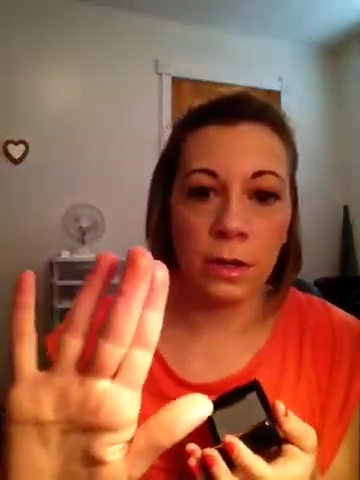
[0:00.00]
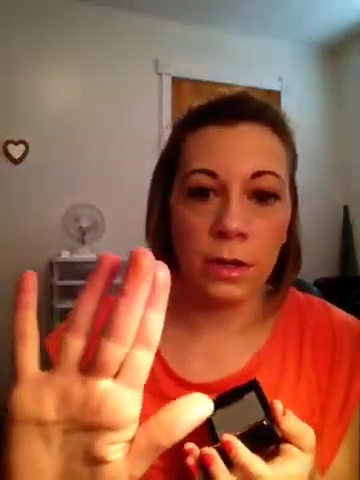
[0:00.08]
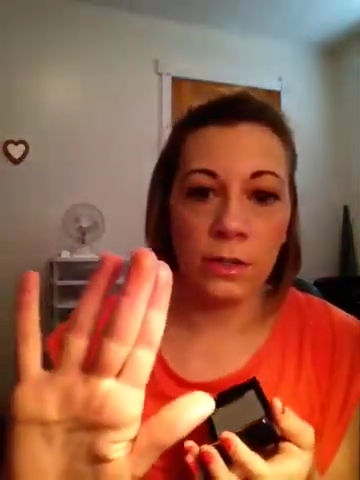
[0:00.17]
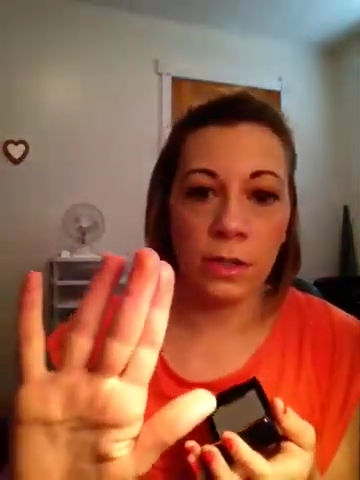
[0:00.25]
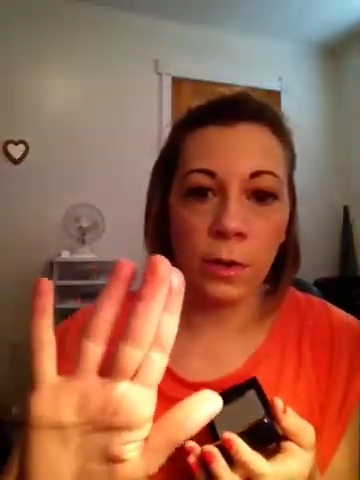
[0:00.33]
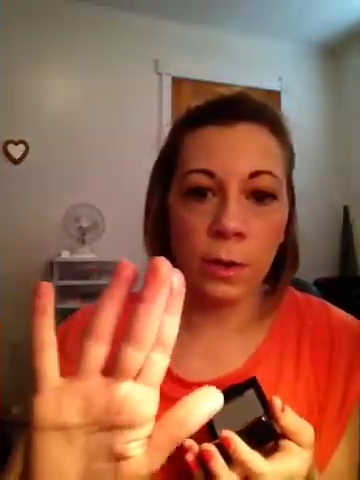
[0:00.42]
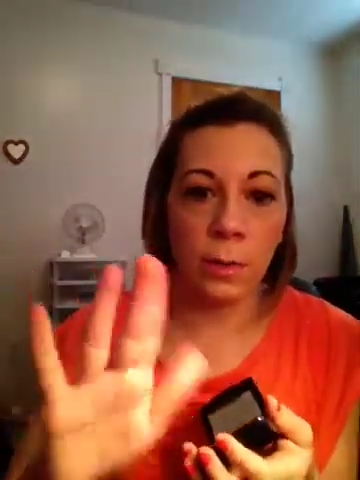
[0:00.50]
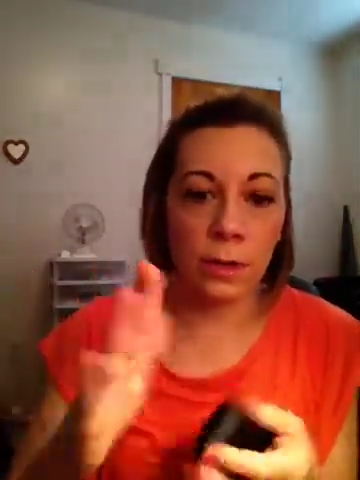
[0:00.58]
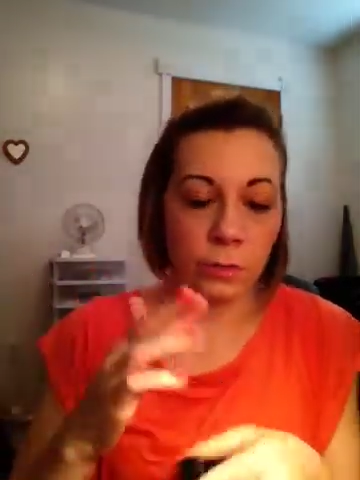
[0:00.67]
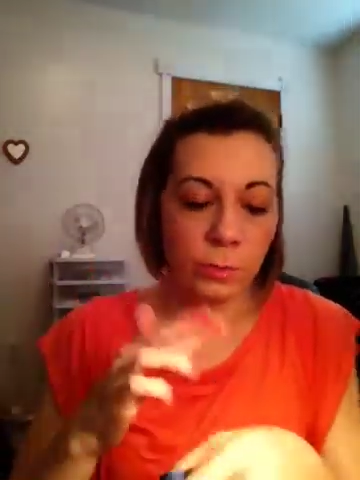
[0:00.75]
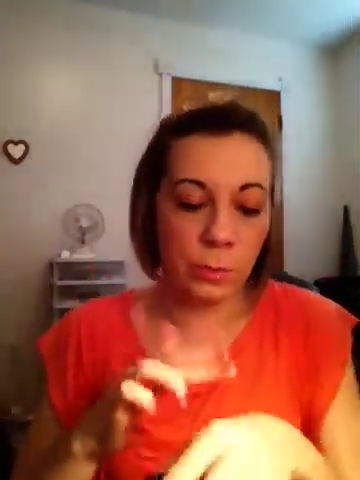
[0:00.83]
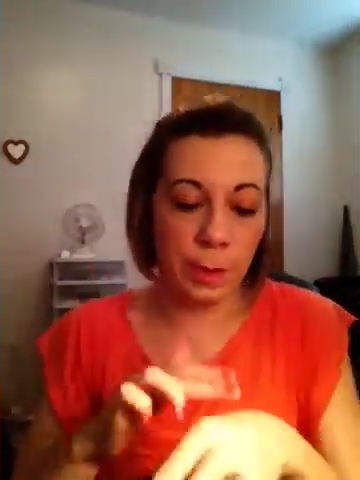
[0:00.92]
So it
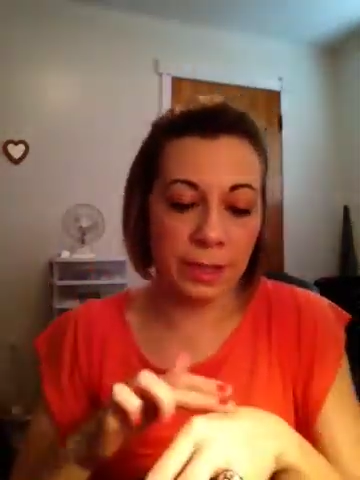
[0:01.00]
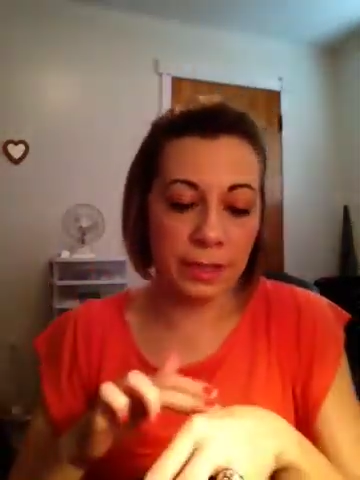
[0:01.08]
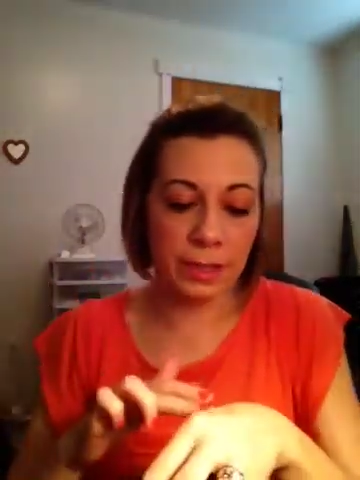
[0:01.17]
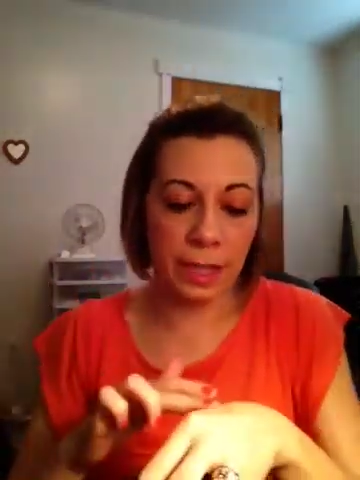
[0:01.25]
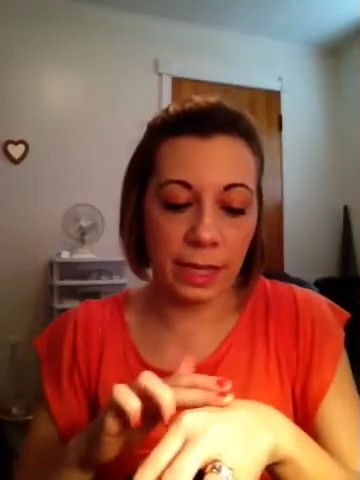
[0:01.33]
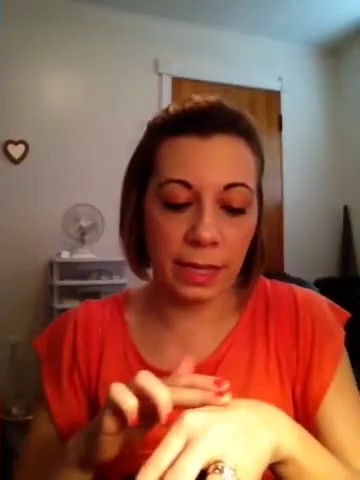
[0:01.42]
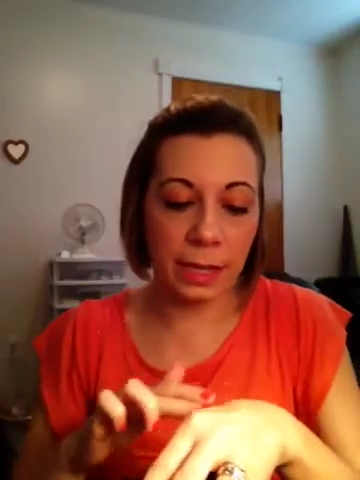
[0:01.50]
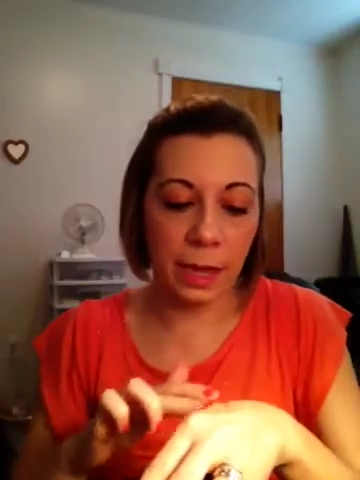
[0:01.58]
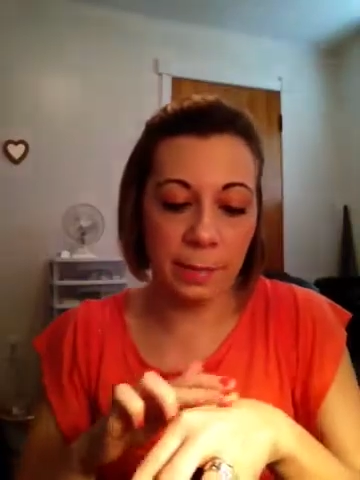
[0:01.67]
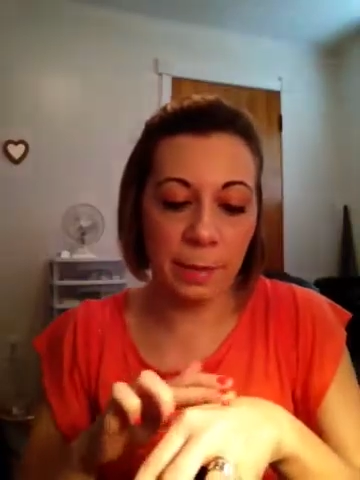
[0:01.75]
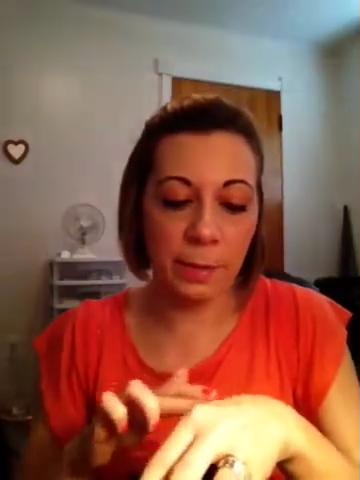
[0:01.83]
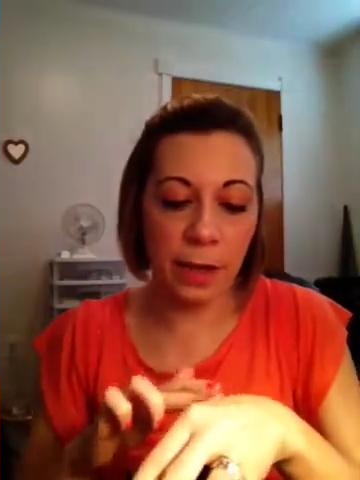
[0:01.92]
works for my skin. I mean,